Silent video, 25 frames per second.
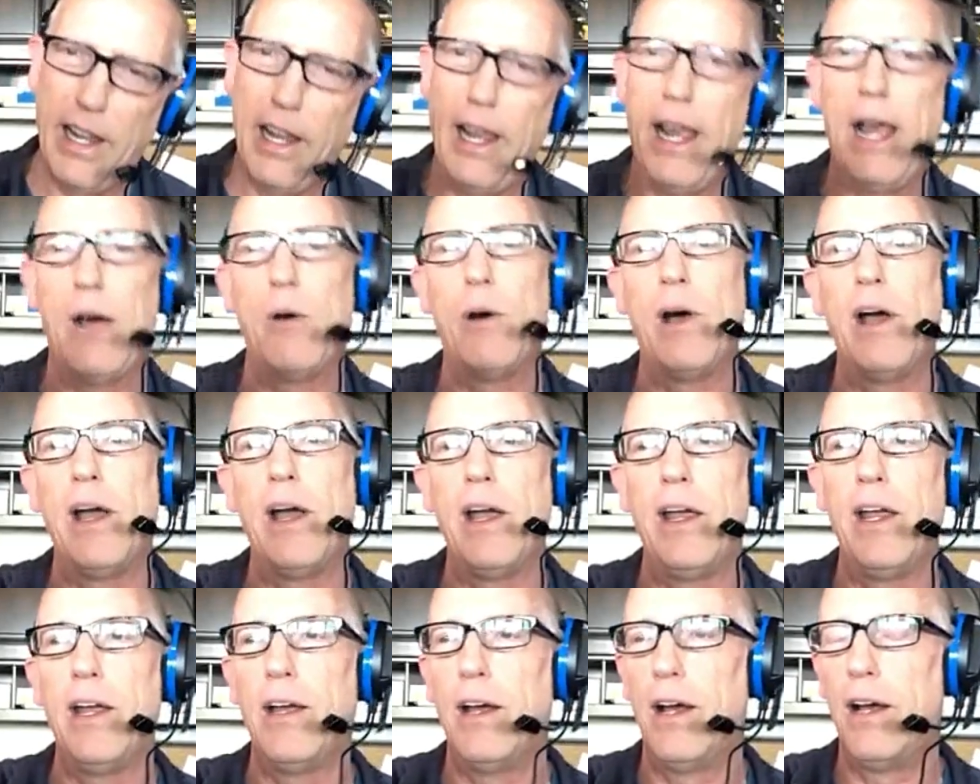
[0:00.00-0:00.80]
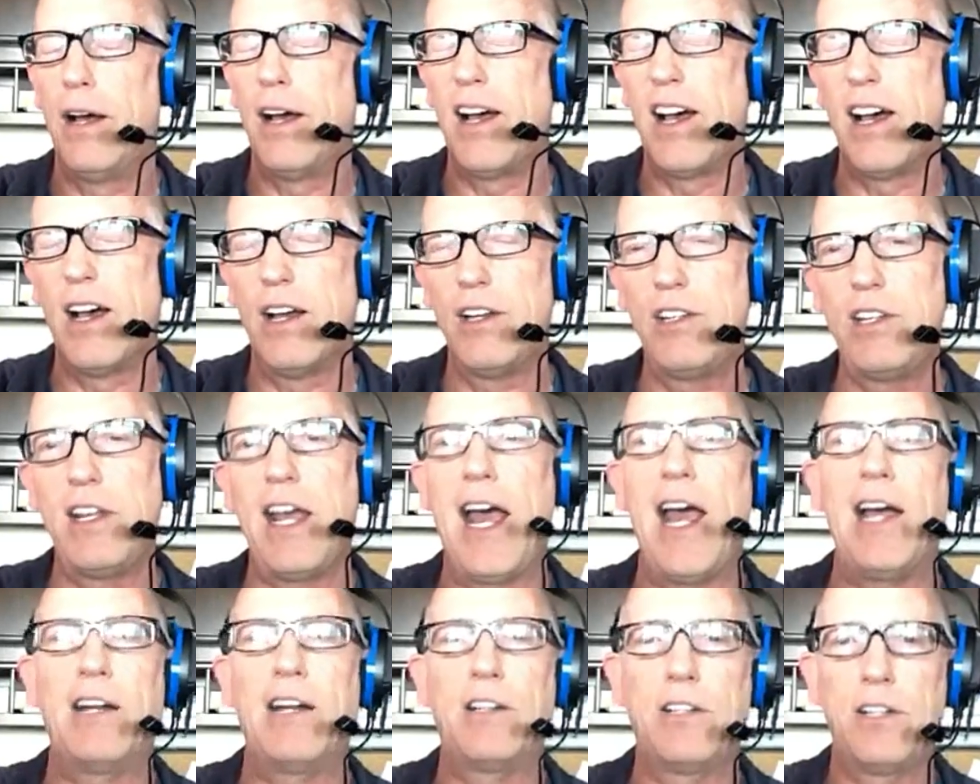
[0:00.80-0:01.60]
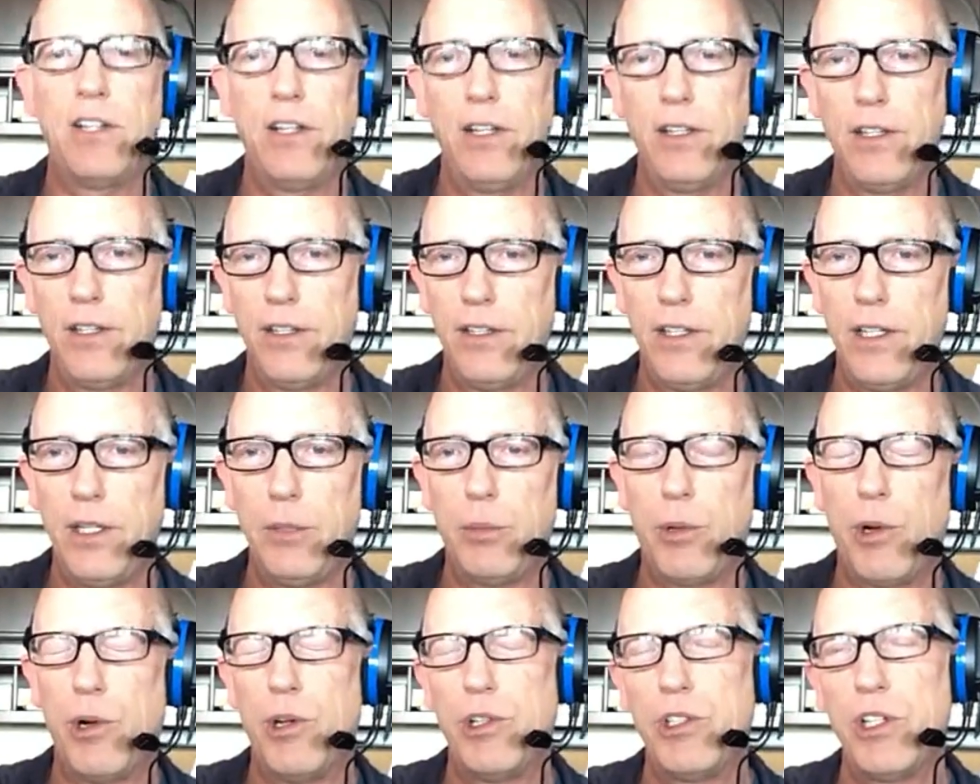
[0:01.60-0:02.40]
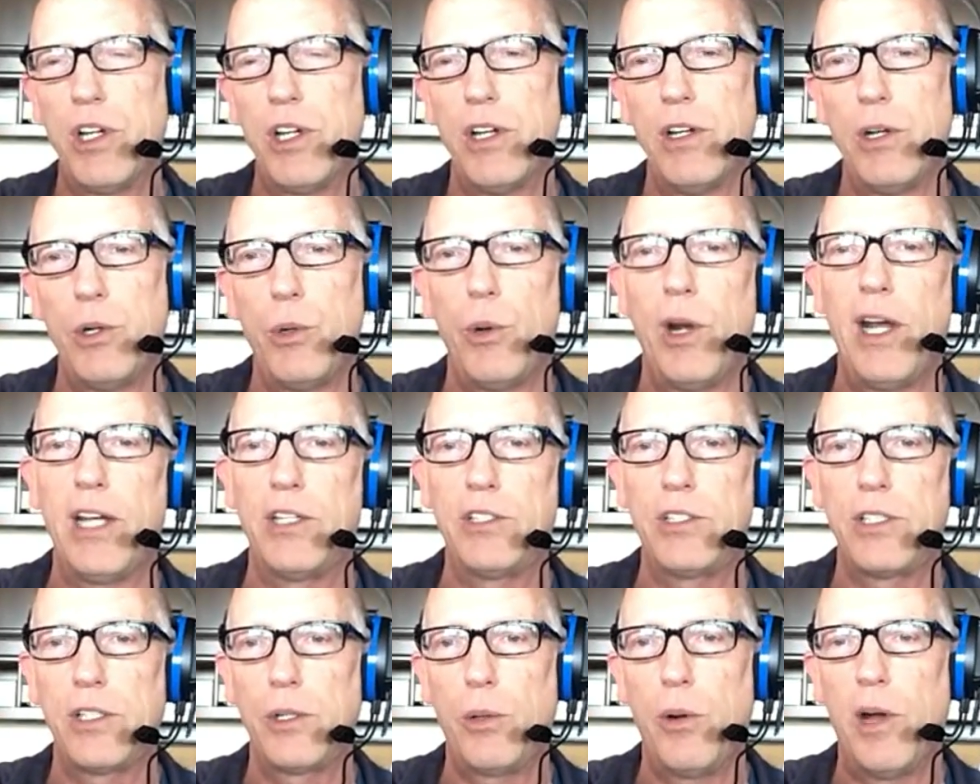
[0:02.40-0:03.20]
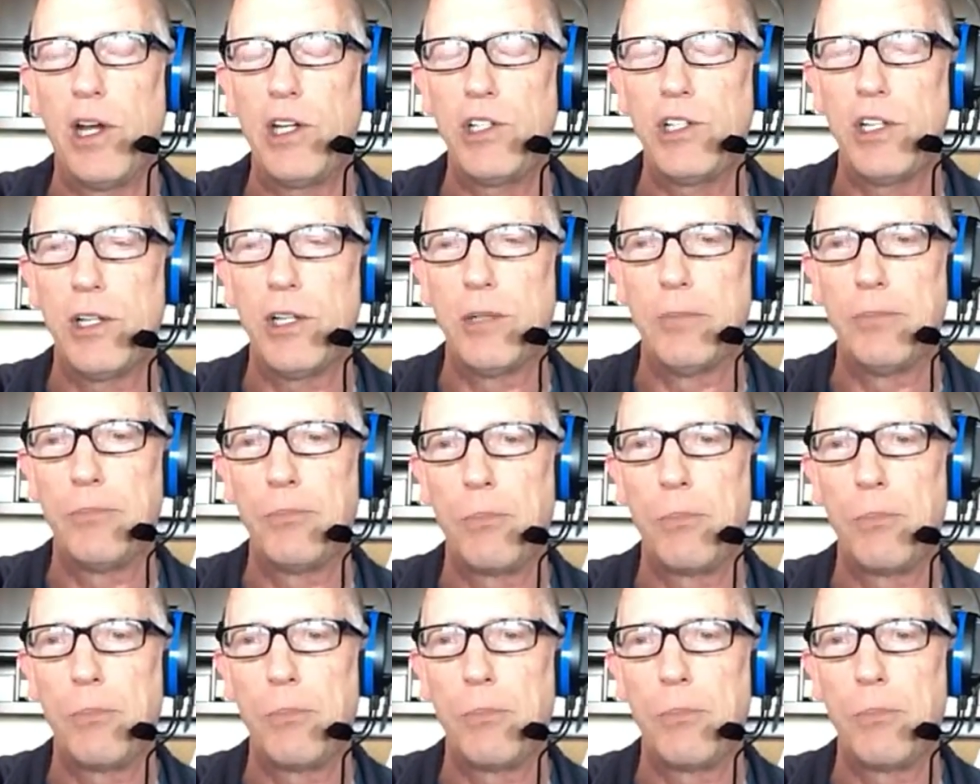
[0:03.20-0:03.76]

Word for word: how I uh, attacked the person who asked the question.